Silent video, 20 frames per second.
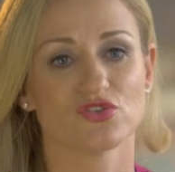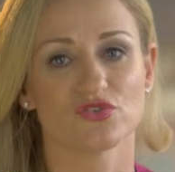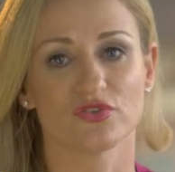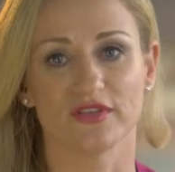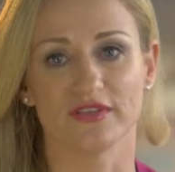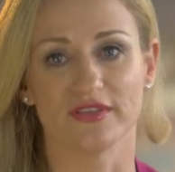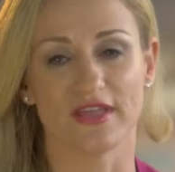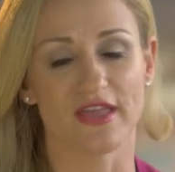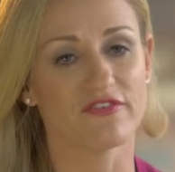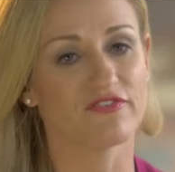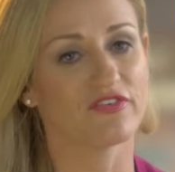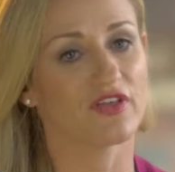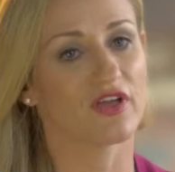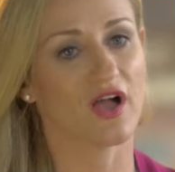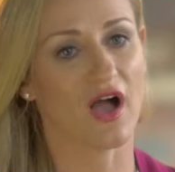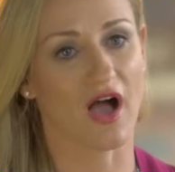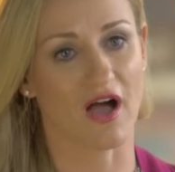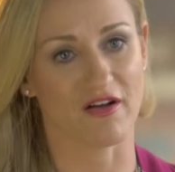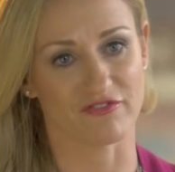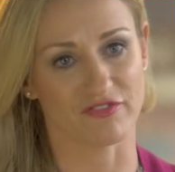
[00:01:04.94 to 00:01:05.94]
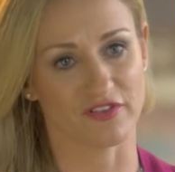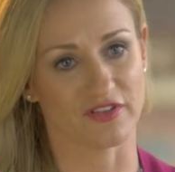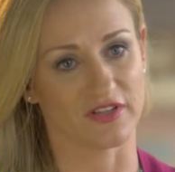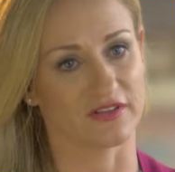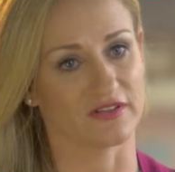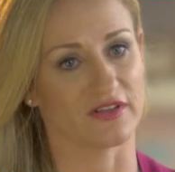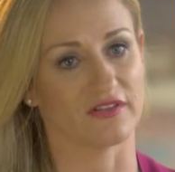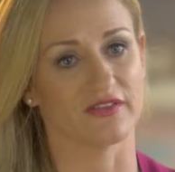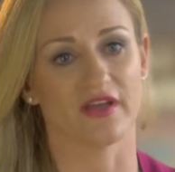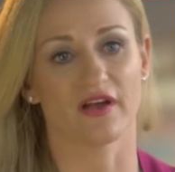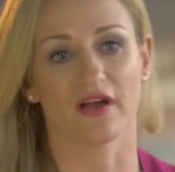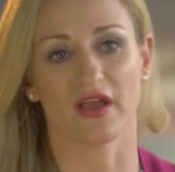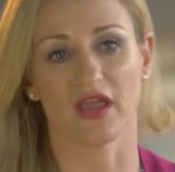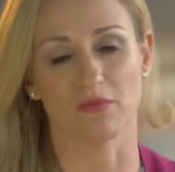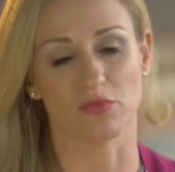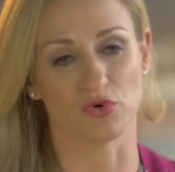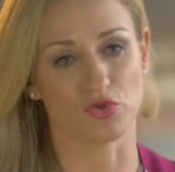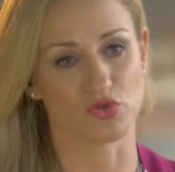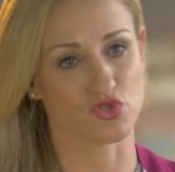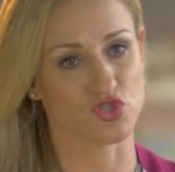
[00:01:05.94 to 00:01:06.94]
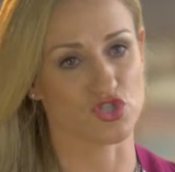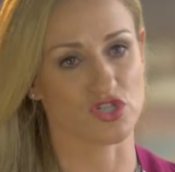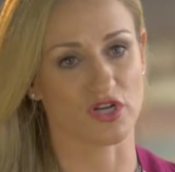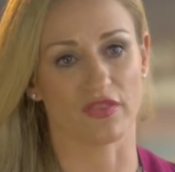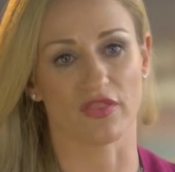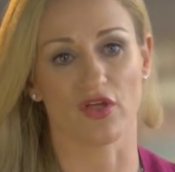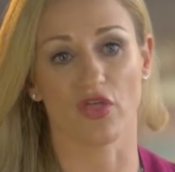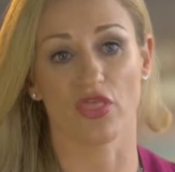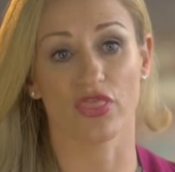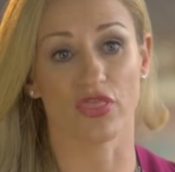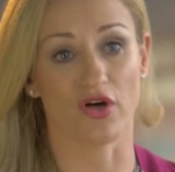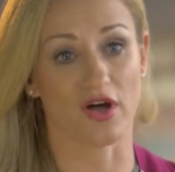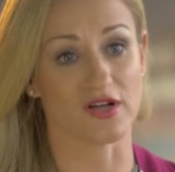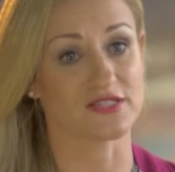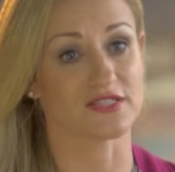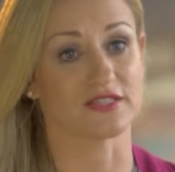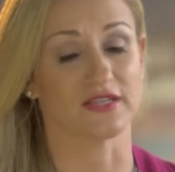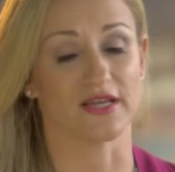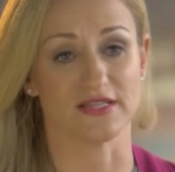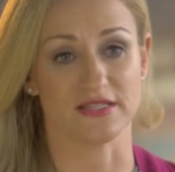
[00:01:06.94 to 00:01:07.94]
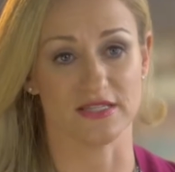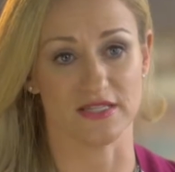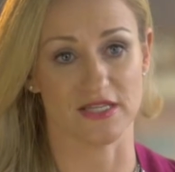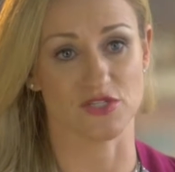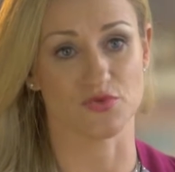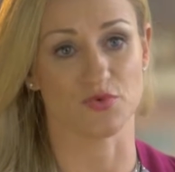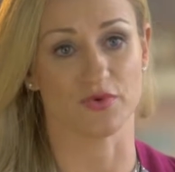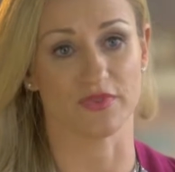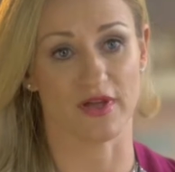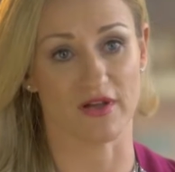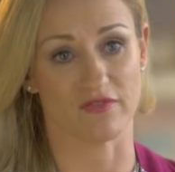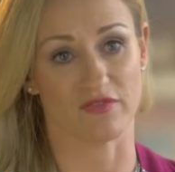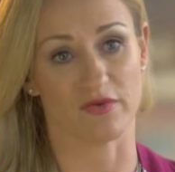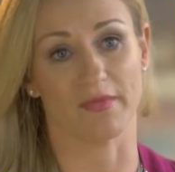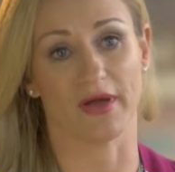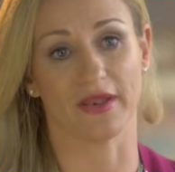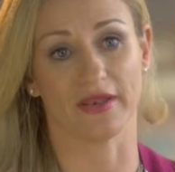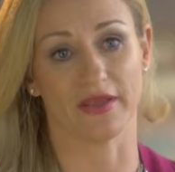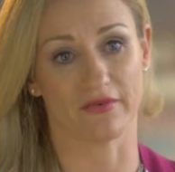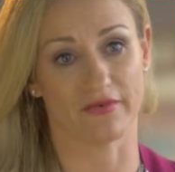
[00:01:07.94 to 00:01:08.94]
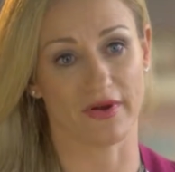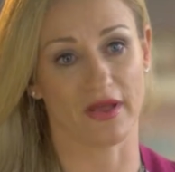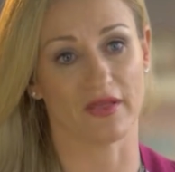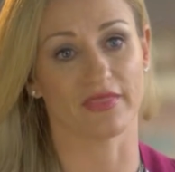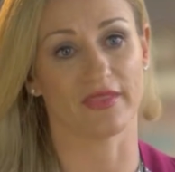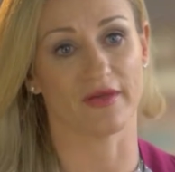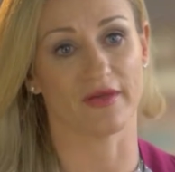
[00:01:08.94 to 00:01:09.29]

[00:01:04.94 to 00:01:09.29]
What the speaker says: so that they feel confident and they're able to share their thoughts and ideas with everybody around